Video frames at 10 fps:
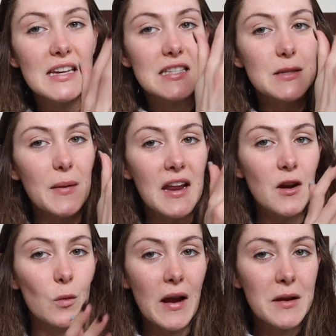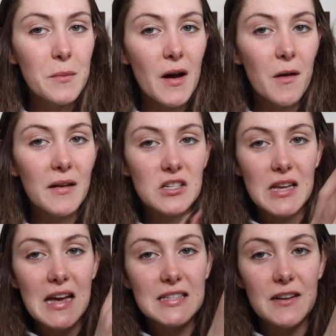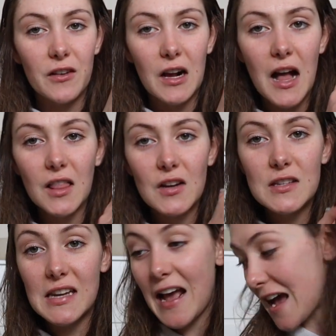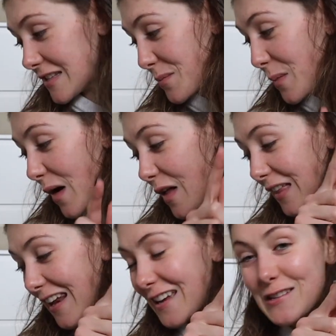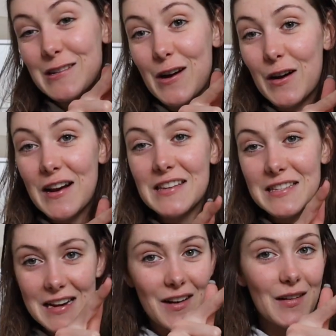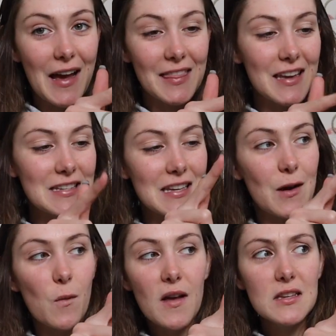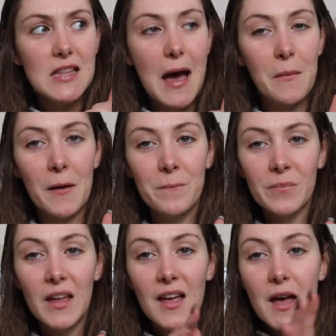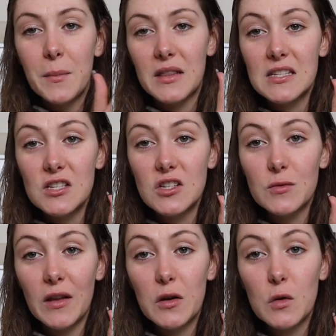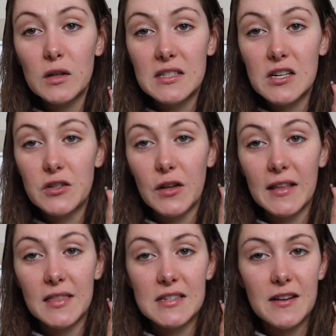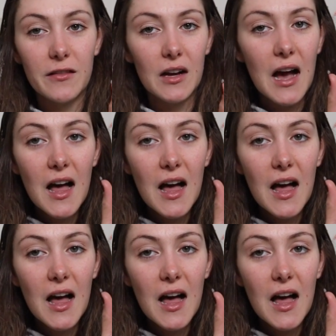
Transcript: like spinning rainbow. It just has different colors and it has a ball in it. She's already staring at this. Like, what is that, mom? But this is just really cool to teach her like the different